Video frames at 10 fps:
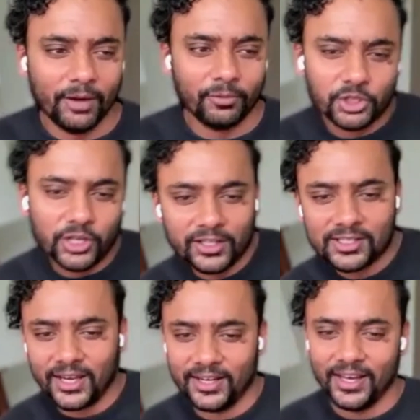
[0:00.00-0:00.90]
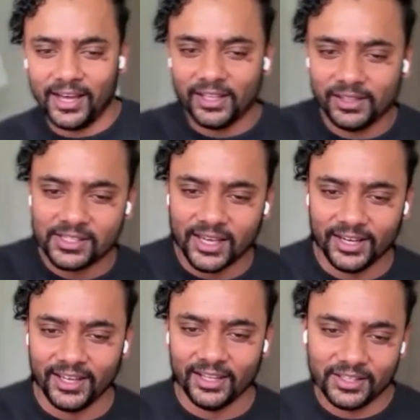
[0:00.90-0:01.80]
I want to try this idea and then this
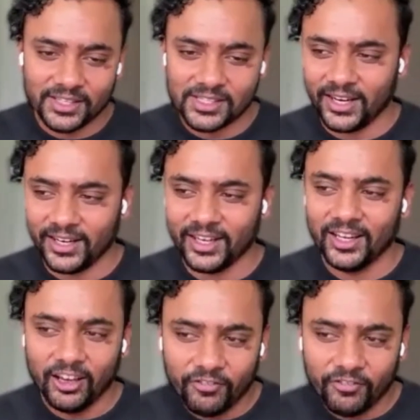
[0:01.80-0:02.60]
idea and then this idea.